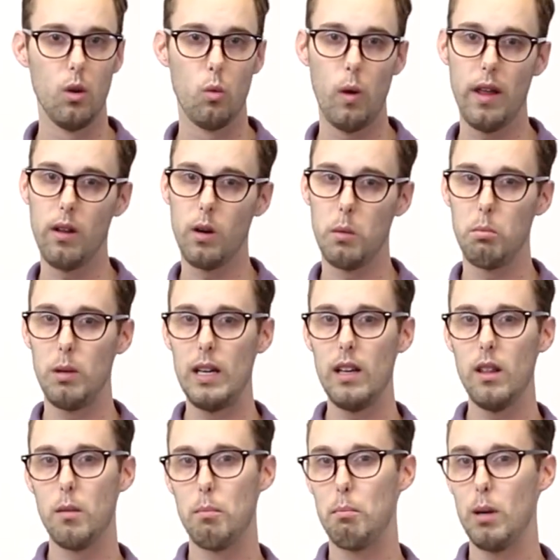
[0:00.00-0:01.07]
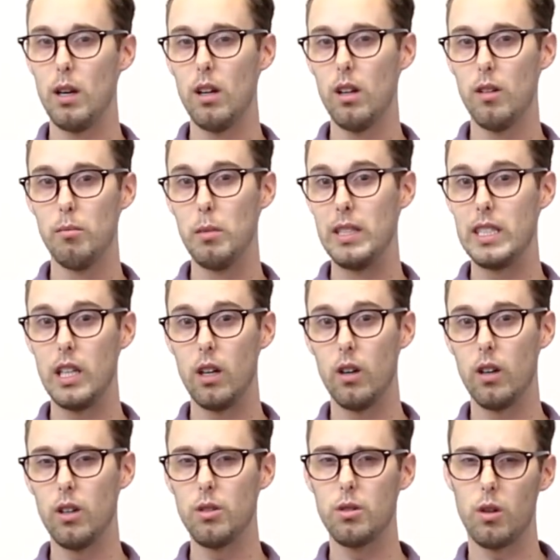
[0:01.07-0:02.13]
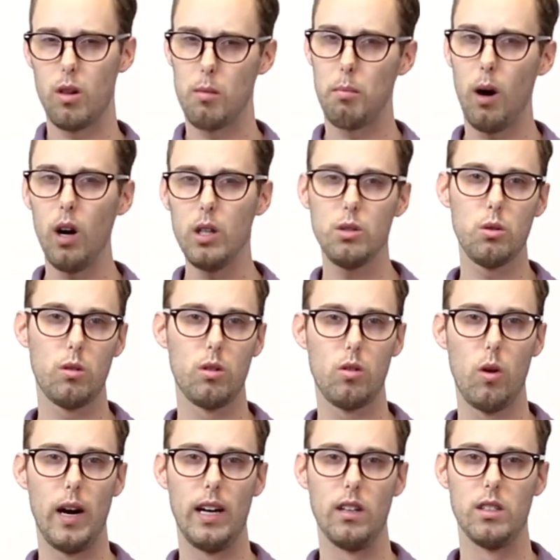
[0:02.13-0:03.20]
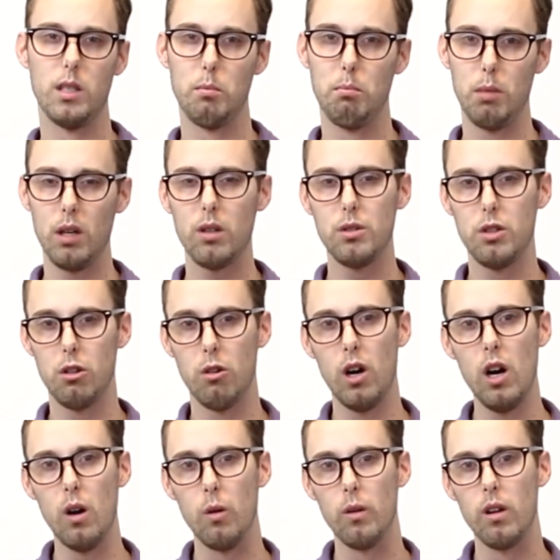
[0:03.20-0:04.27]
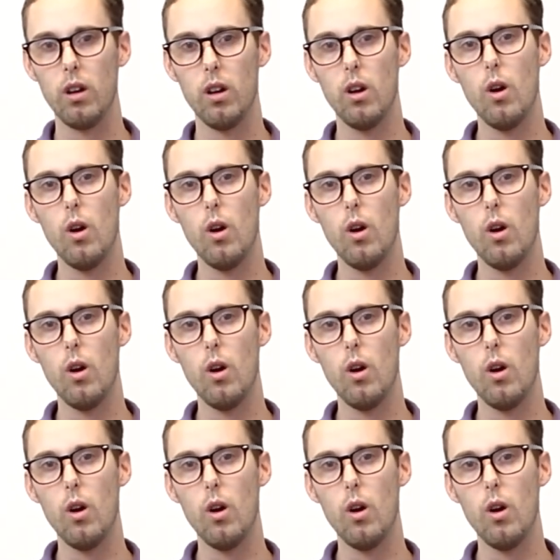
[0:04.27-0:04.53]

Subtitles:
whether it be the bill of materials or the parts required to build your own,